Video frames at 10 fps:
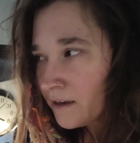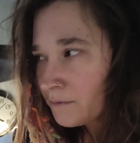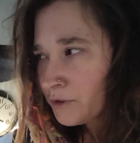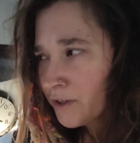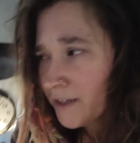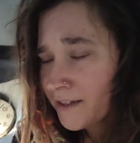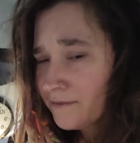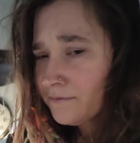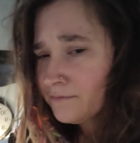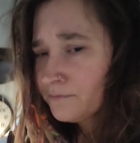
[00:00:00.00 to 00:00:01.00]
You can get
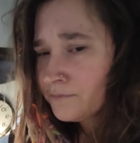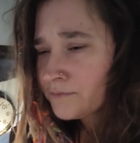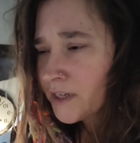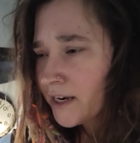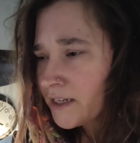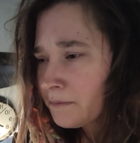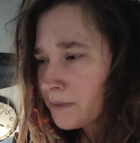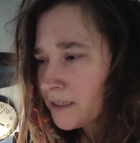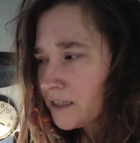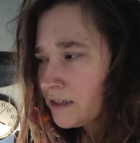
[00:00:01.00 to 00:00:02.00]
tiny
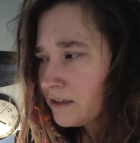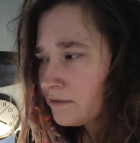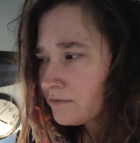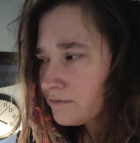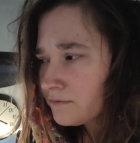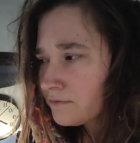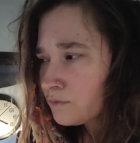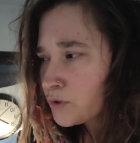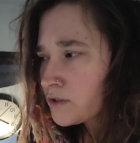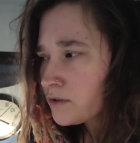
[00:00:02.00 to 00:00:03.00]
mini
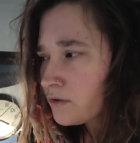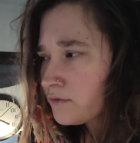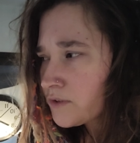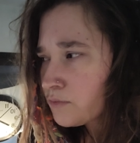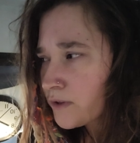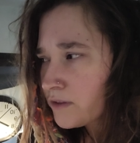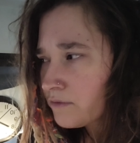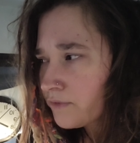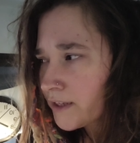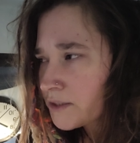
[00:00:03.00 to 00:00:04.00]
wood stoves with
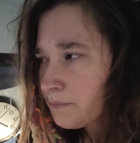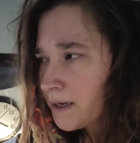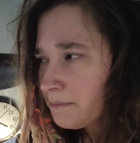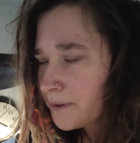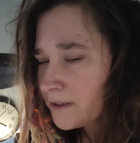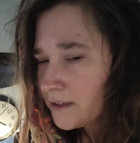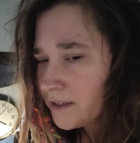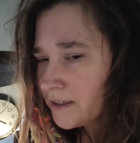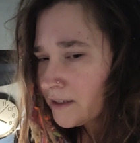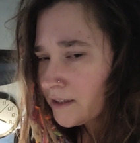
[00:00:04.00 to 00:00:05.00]
flex pipe.
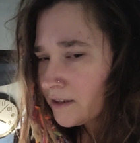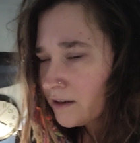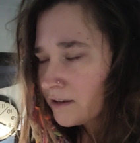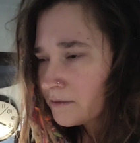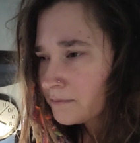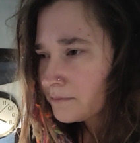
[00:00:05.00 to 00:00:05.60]
I